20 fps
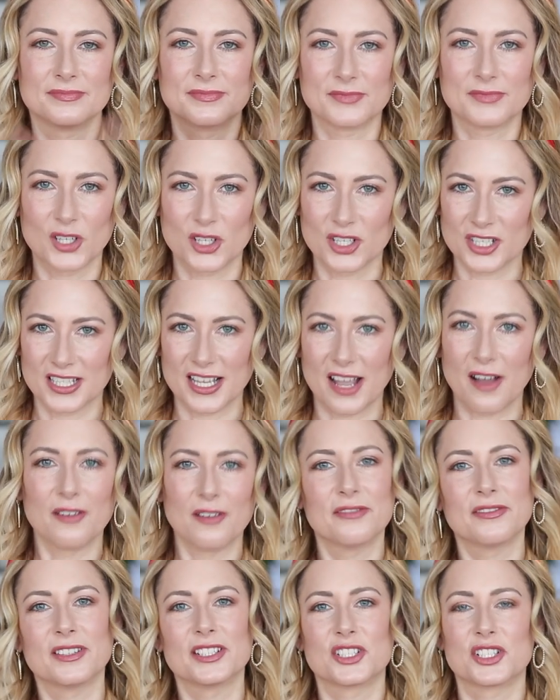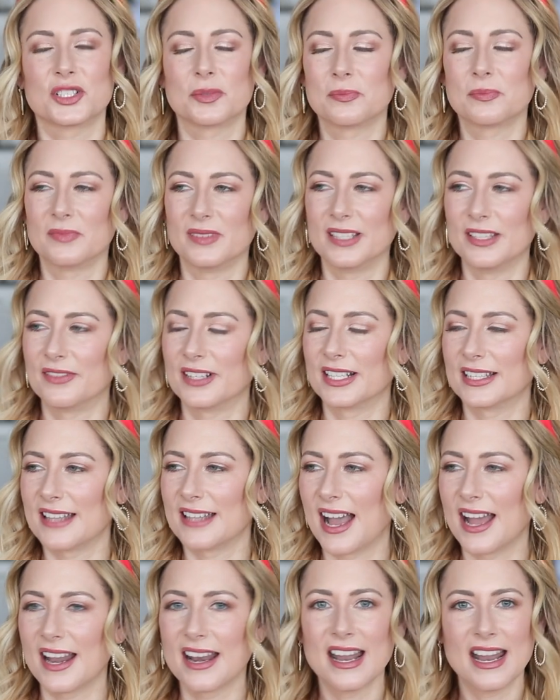herself. Let's just leave it at
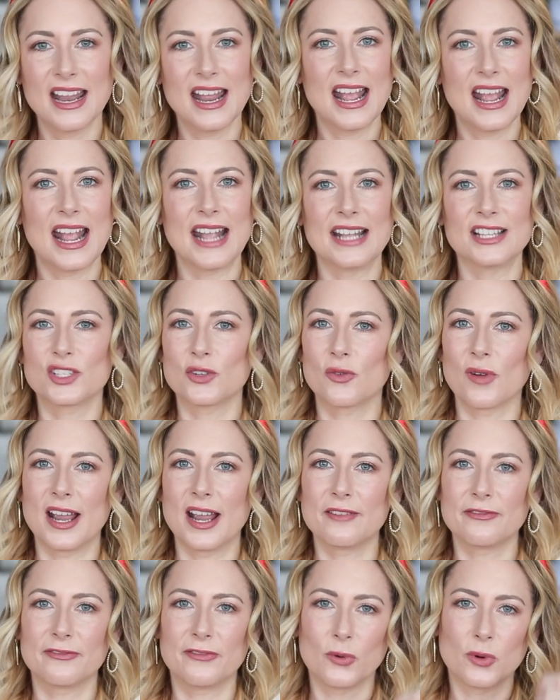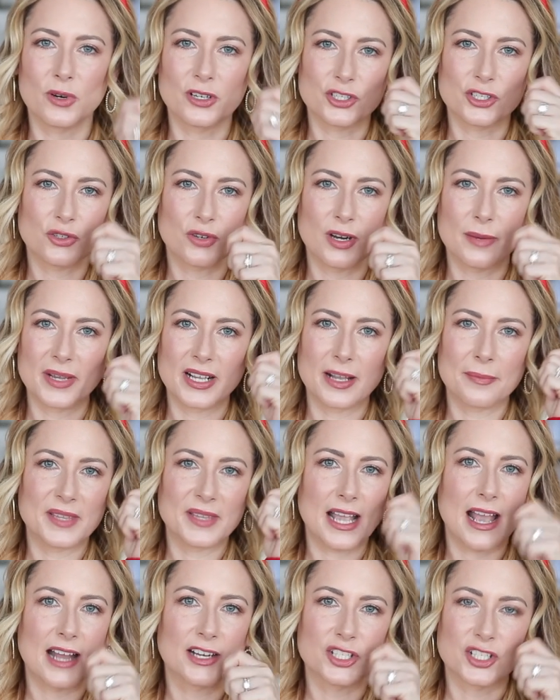that. It's great for trimming up
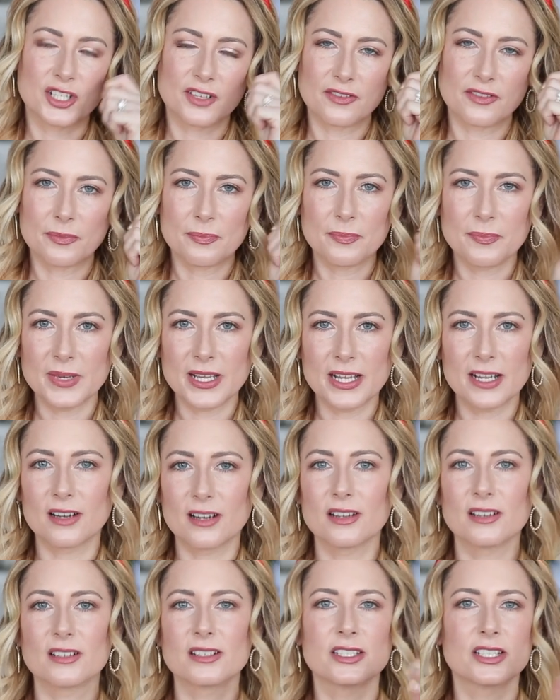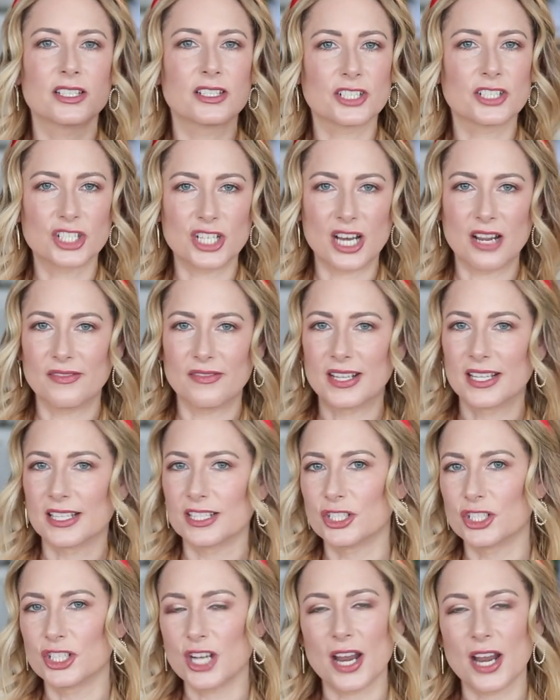the edges of a beard, shaving
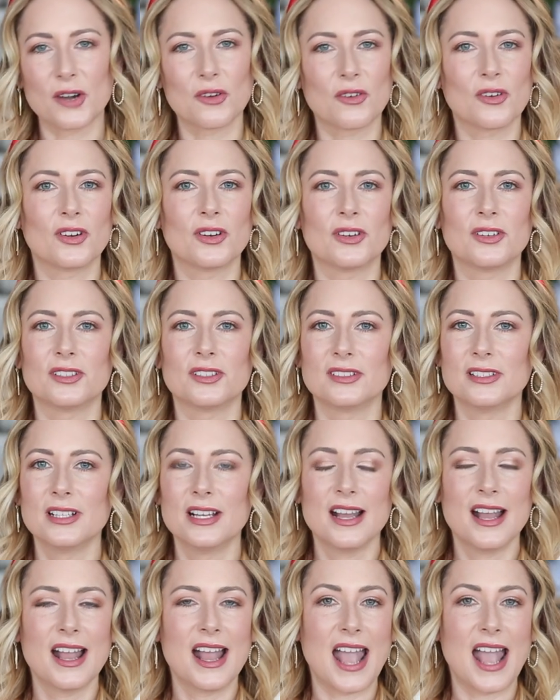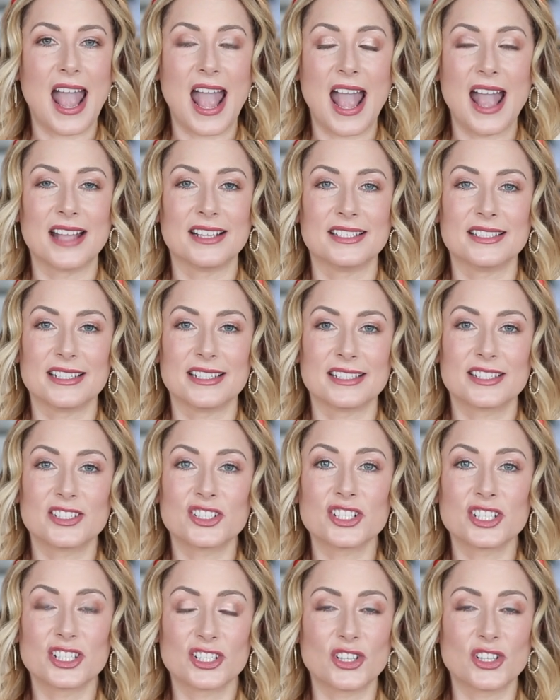in general, and it's
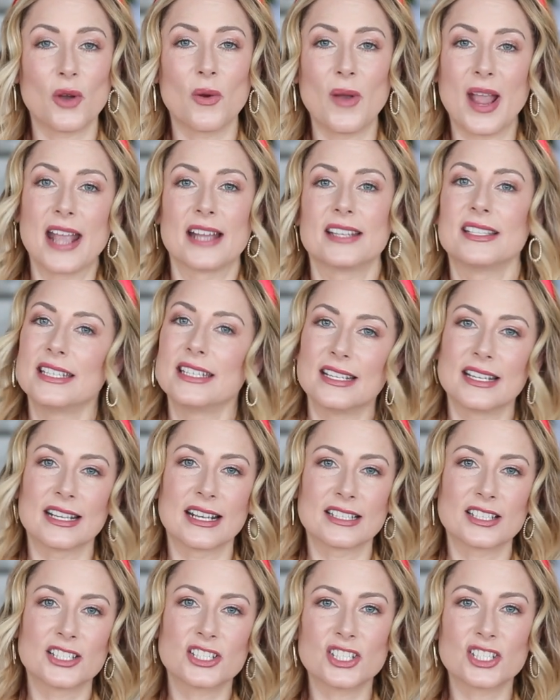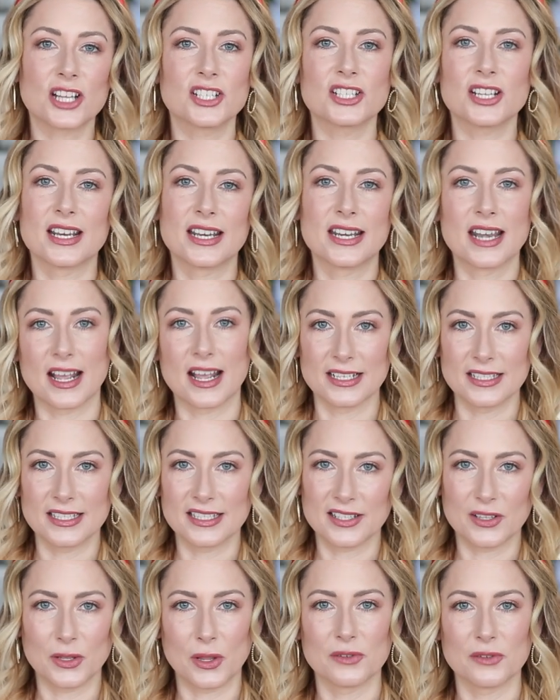just so handy and it gets such a
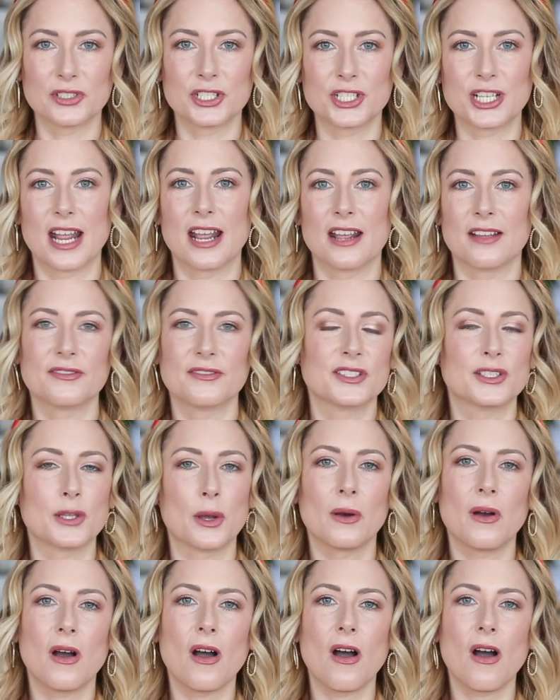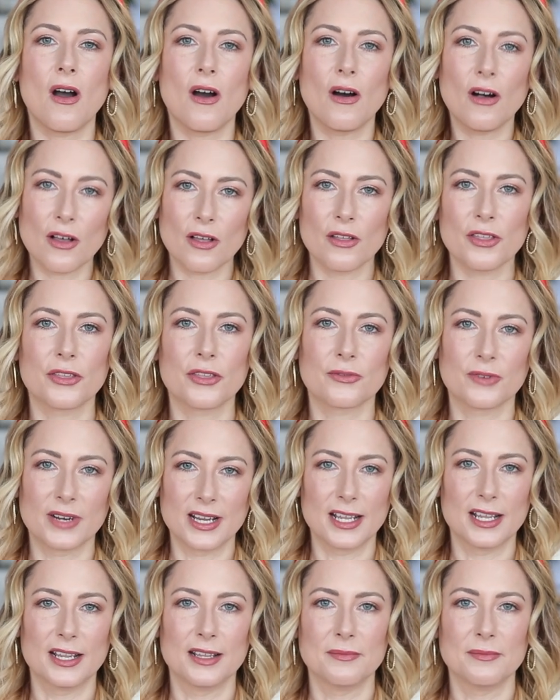nice close shave. So all
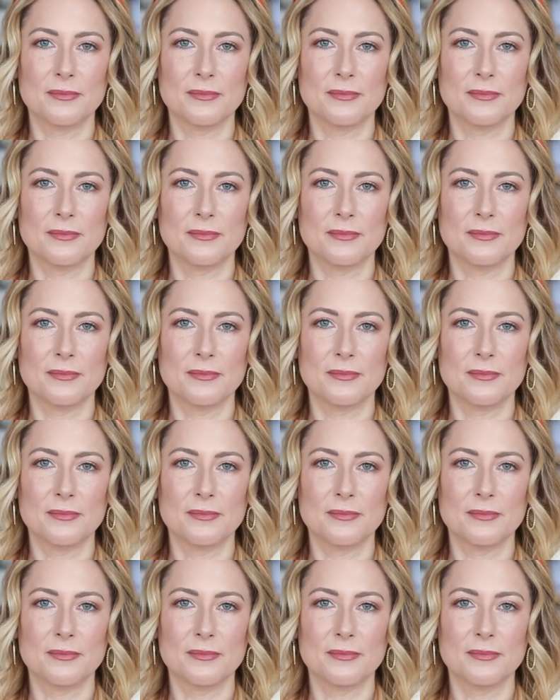three